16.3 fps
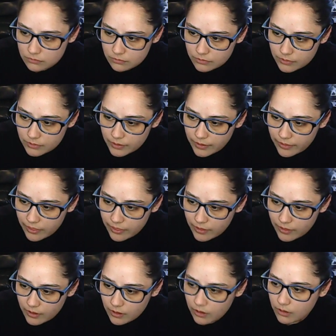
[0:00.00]
Not
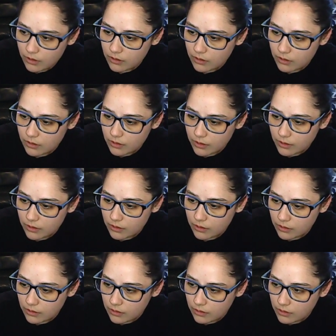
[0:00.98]
there.
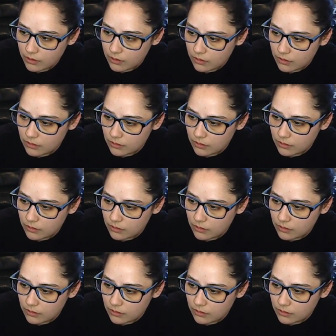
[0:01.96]
In here.